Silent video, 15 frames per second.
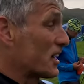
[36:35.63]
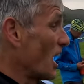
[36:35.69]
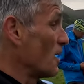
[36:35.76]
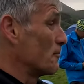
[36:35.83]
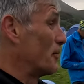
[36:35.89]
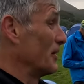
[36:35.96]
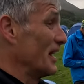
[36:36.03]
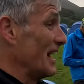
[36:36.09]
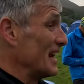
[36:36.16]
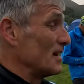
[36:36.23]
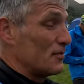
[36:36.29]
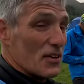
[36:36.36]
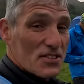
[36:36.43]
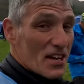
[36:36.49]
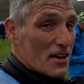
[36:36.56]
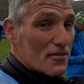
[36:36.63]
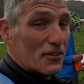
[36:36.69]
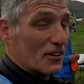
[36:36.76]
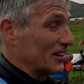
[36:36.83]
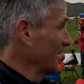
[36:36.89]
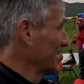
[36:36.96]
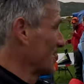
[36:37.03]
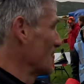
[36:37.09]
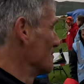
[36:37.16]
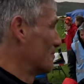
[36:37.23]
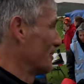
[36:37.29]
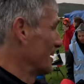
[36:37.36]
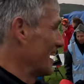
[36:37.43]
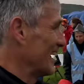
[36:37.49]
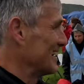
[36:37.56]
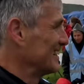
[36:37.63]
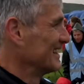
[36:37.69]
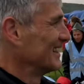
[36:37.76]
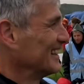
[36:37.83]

I can't put it in. If you say fuck, I can't put it in.